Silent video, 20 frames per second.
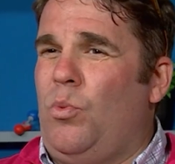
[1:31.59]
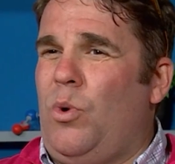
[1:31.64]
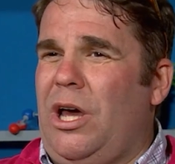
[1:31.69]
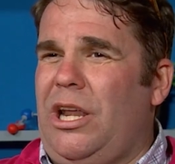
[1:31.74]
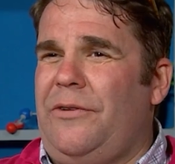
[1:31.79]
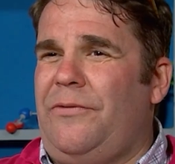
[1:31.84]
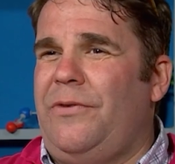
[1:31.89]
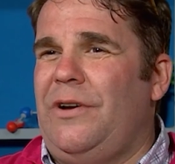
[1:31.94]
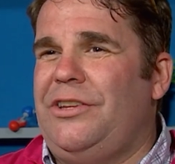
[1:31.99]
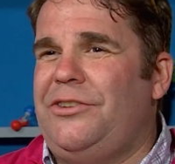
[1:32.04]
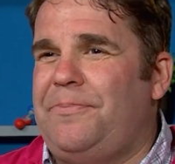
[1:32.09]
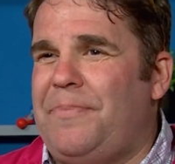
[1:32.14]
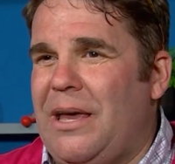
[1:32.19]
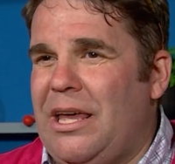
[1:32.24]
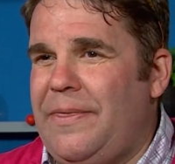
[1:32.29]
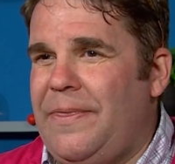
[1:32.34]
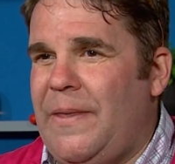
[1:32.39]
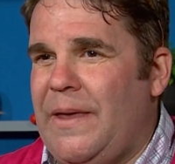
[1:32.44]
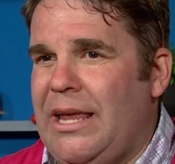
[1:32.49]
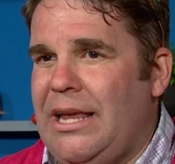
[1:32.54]
what if we
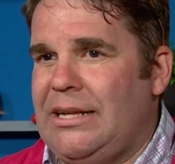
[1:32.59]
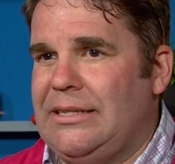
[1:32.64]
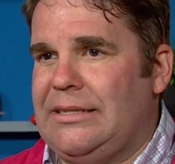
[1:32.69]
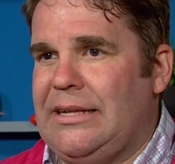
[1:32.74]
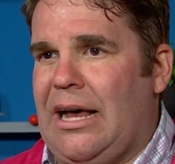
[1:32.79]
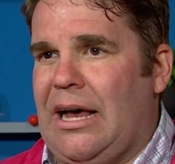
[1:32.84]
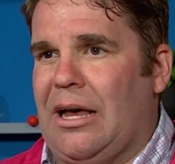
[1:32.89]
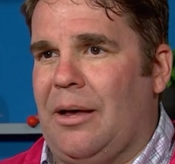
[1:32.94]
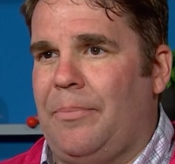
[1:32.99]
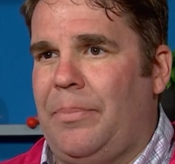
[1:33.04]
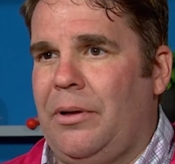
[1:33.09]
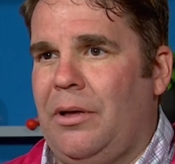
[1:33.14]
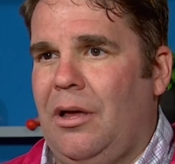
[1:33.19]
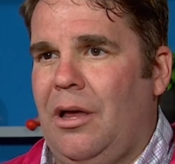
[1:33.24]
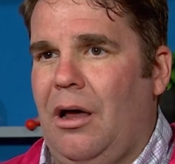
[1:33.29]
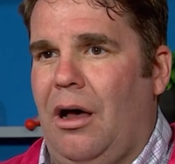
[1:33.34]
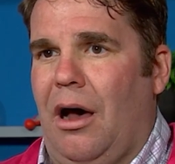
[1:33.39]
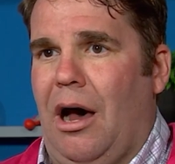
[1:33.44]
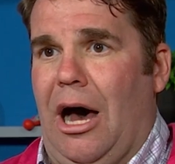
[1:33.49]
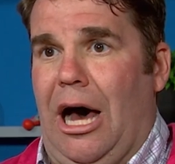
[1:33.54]
sped things up?
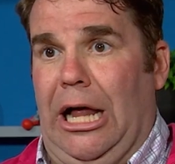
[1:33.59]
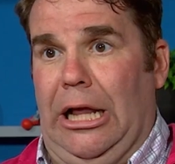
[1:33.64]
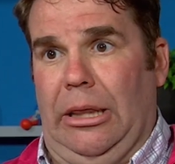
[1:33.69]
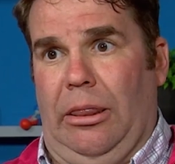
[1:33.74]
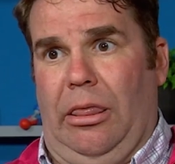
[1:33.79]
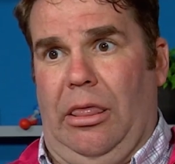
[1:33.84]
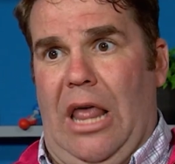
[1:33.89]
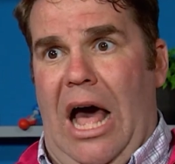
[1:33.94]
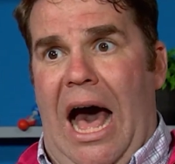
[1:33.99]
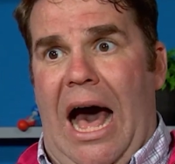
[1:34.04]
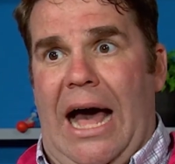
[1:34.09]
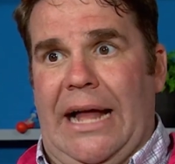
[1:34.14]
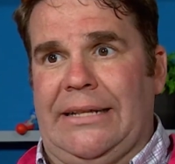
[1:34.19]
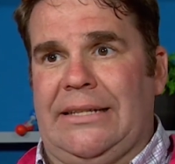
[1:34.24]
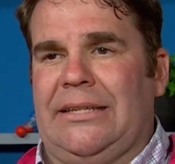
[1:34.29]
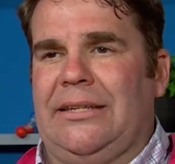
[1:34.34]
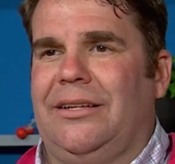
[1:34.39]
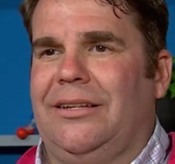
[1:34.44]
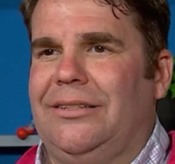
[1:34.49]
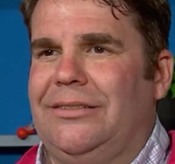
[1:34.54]
A lot.